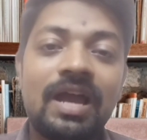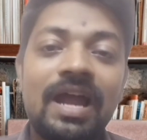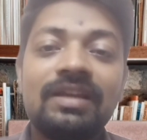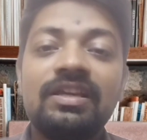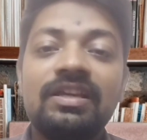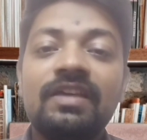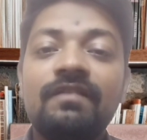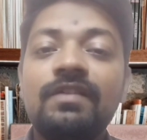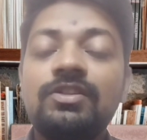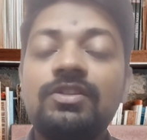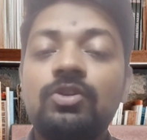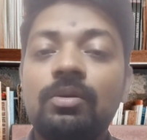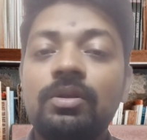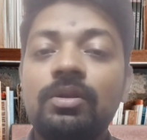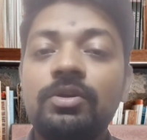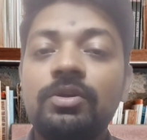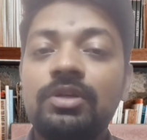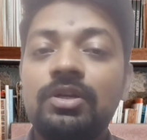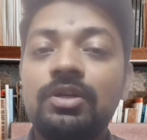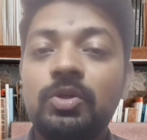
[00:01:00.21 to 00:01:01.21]
and giving
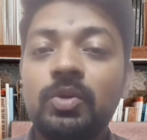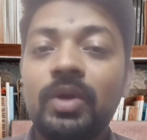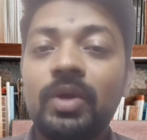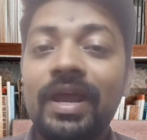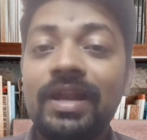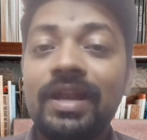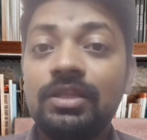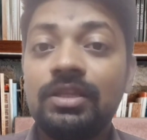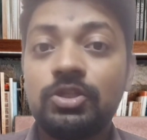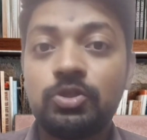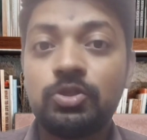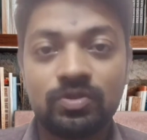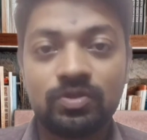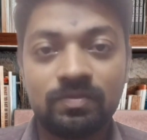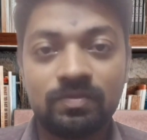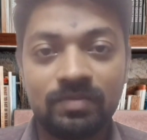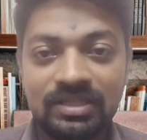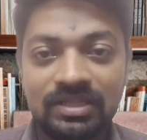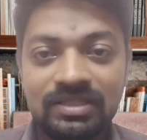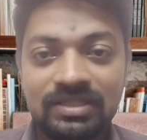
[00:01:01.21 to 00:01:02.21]
solution to health issues
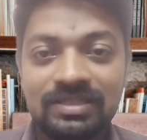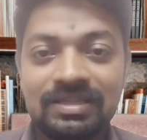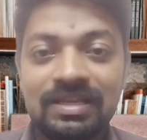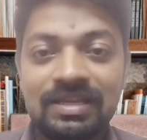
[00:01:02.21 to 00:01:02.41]
means,